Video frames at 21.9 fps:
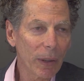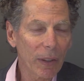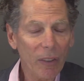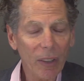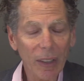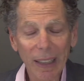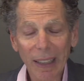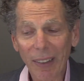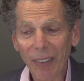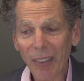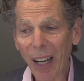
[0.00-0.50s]
As,
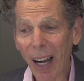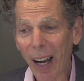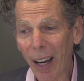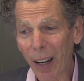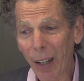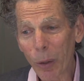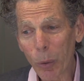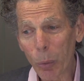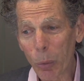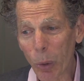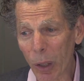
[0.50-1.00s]
as
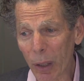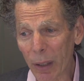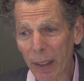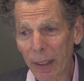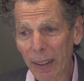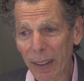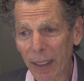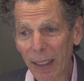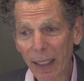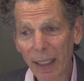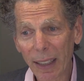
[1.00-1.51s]
hard work
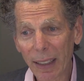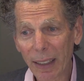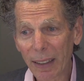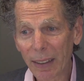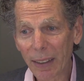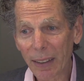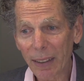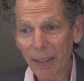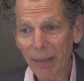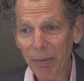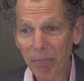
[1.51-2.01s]
as it
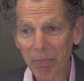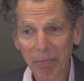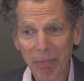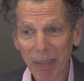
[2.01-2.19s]
is,